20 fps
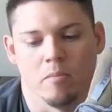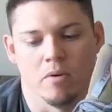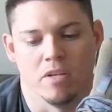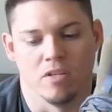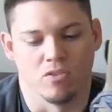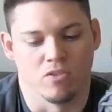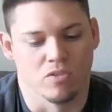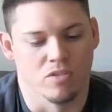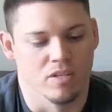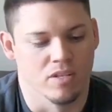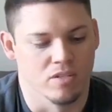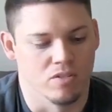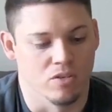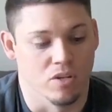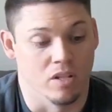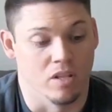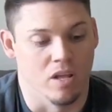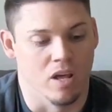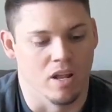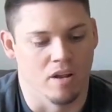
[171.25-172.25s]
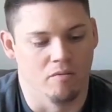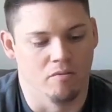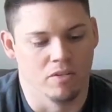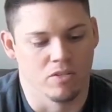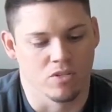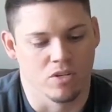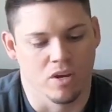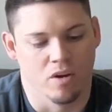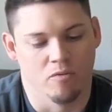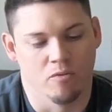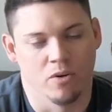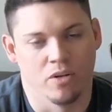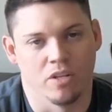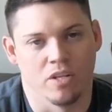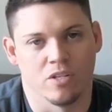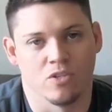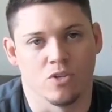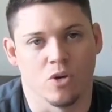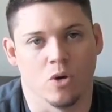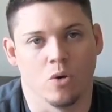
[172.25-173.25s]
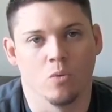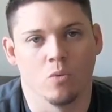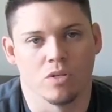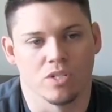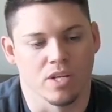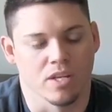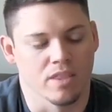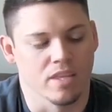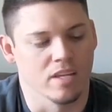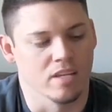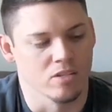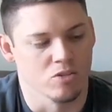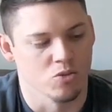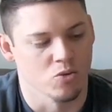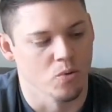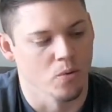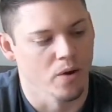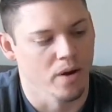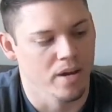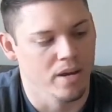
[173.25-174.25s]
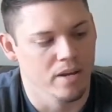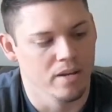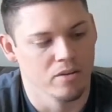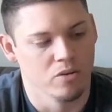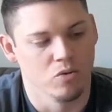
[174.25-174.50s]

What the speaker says: It's a lot of it's covering the toe, which I think is great.